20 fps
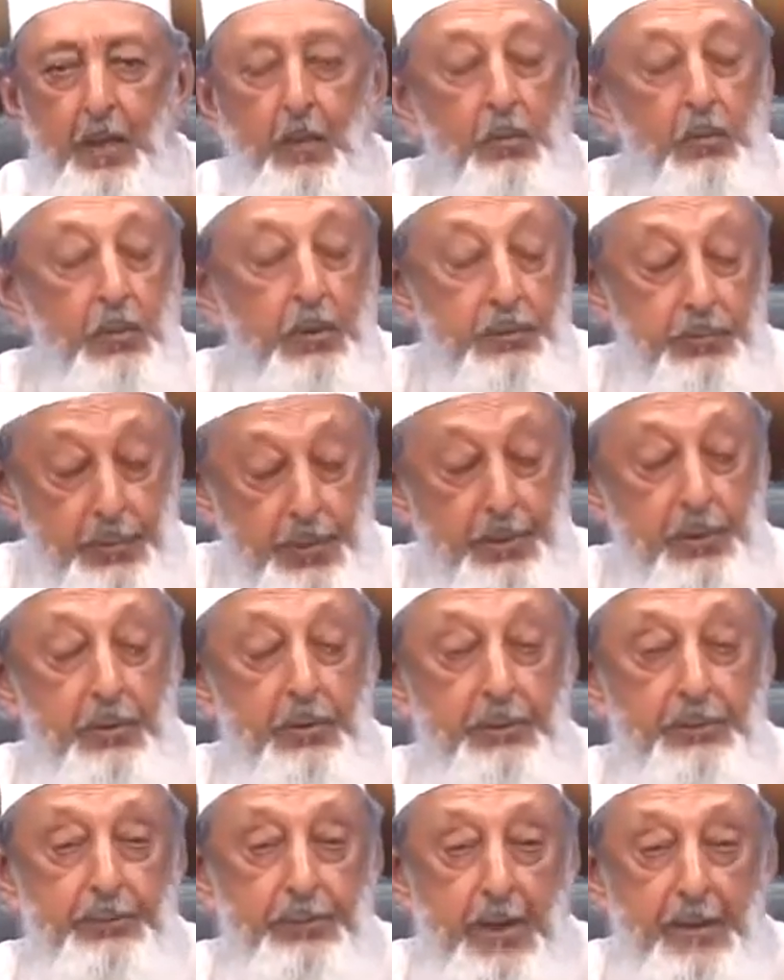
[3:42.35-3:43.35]
which we know
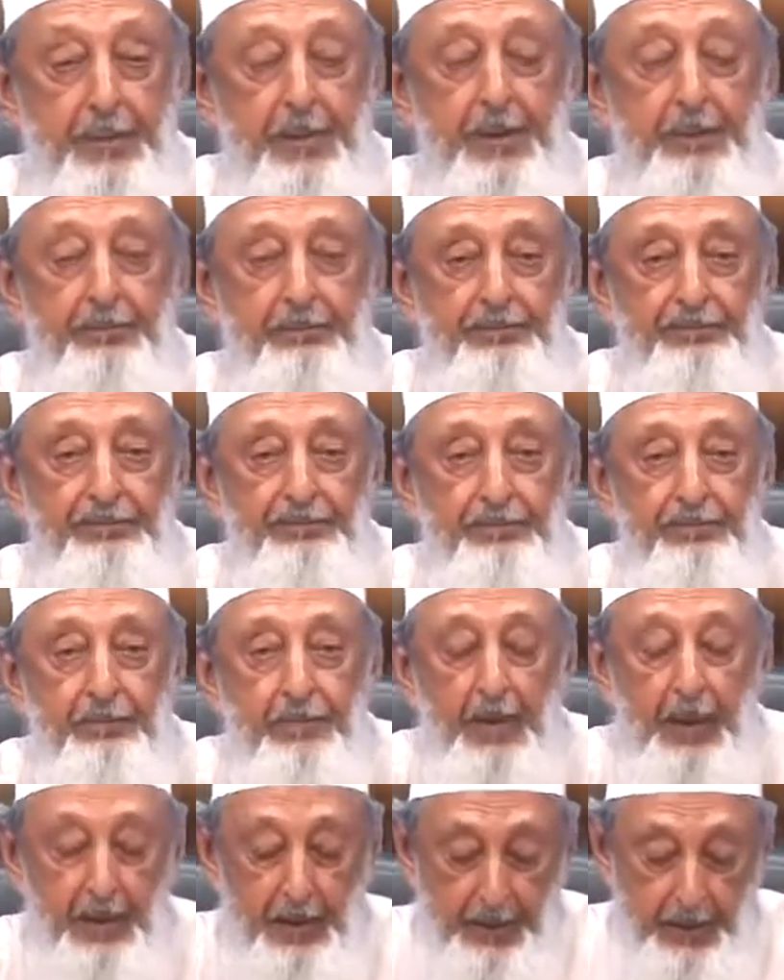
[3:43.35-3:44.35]
is coming
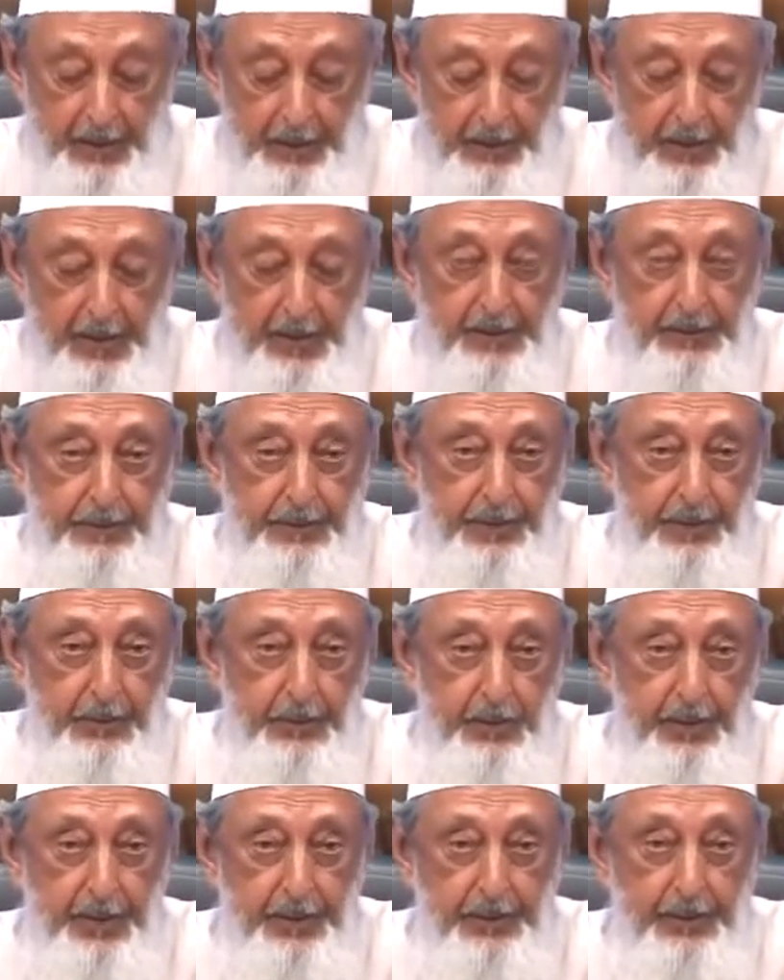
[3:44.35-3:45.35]
in
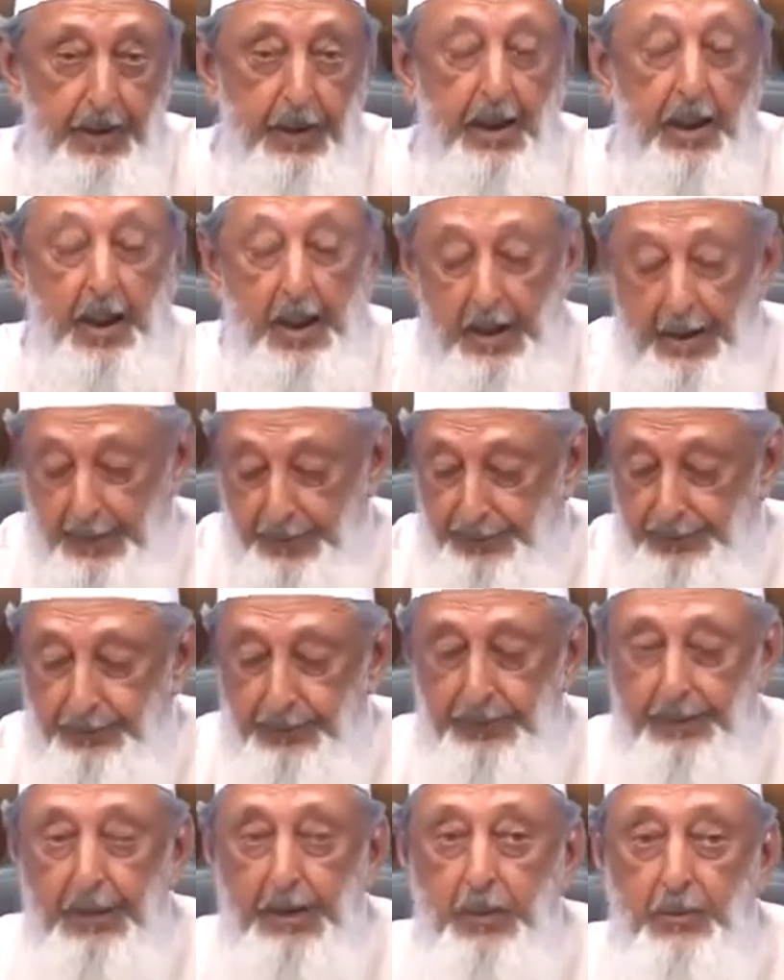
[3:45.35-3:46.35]
1908, as
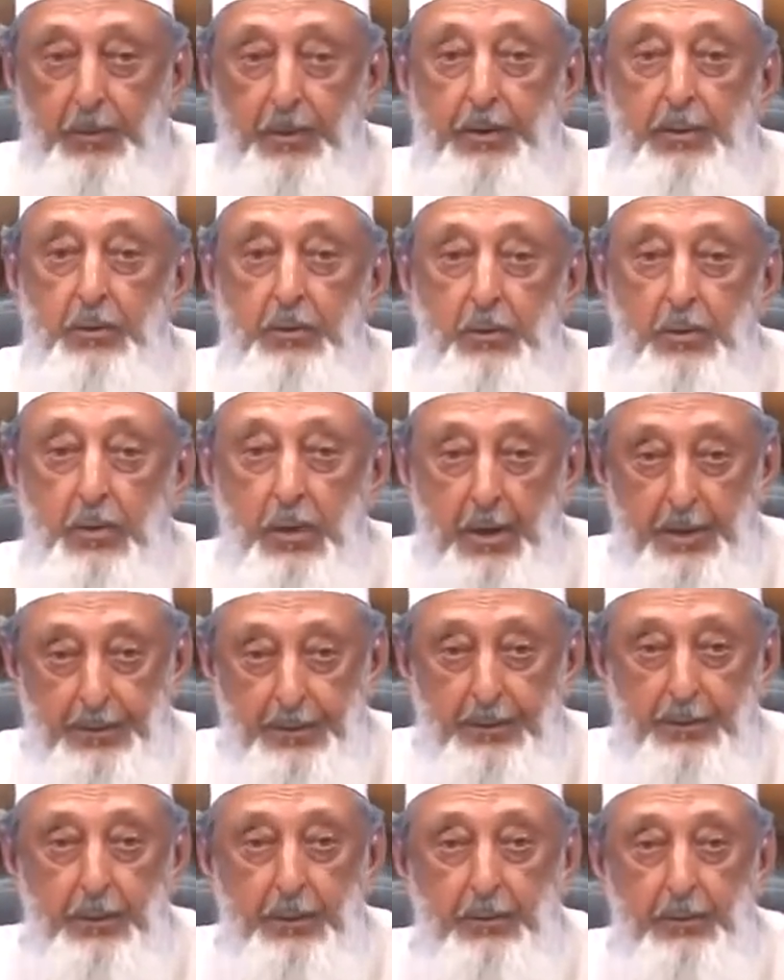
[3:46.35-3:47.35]
today we know
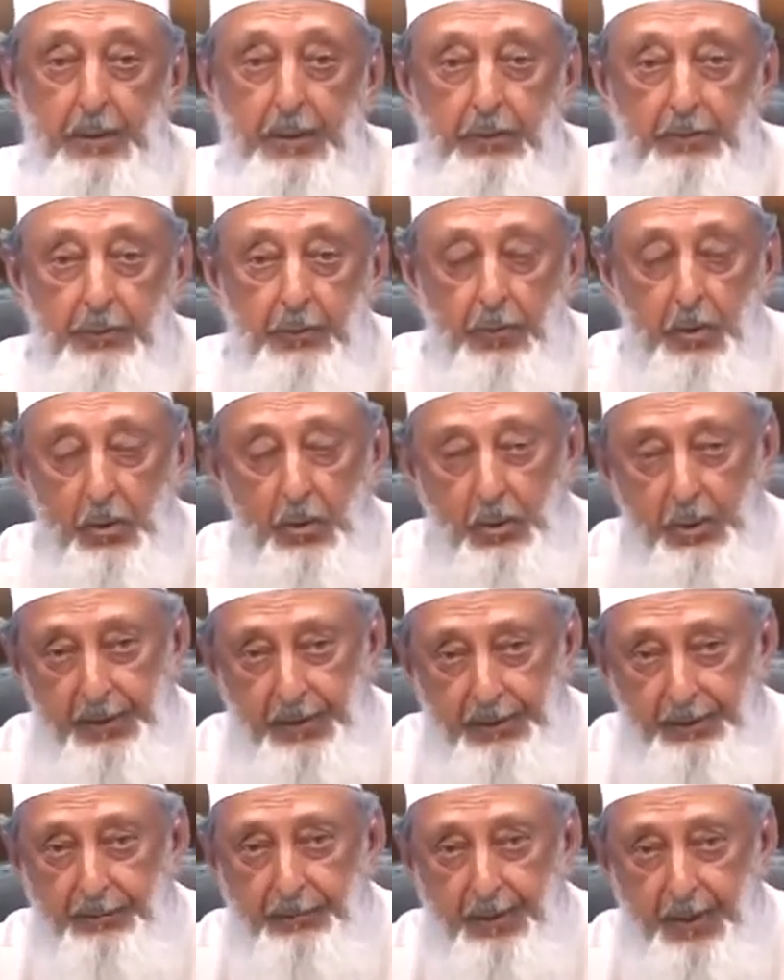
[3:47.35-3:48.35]
another Great War
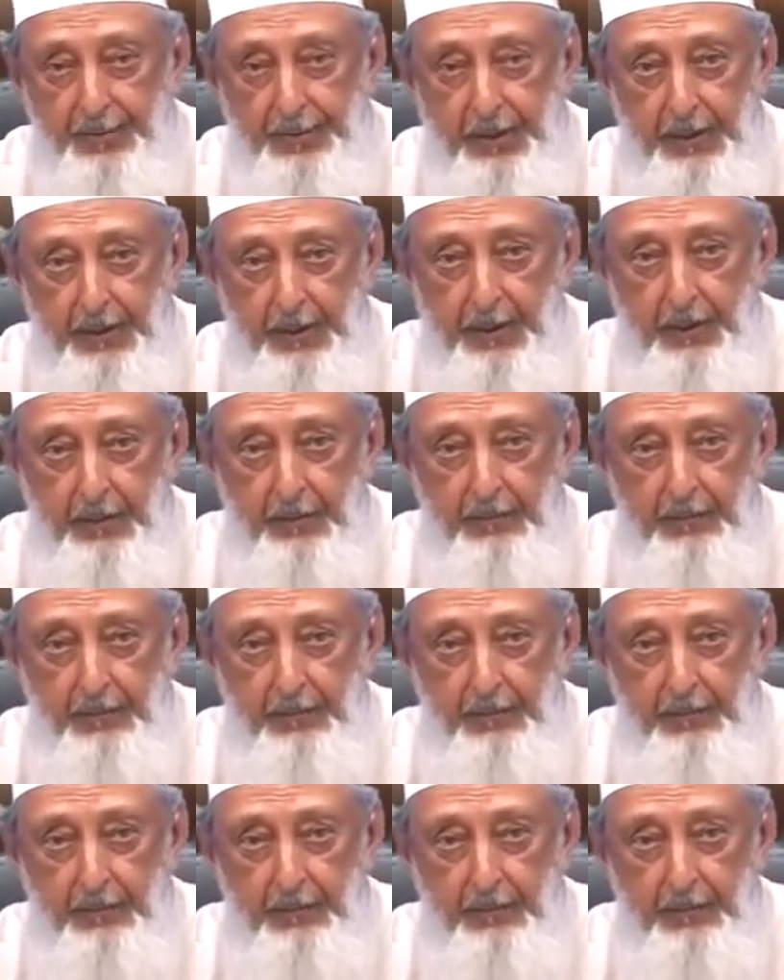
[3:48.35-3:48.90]
is coming.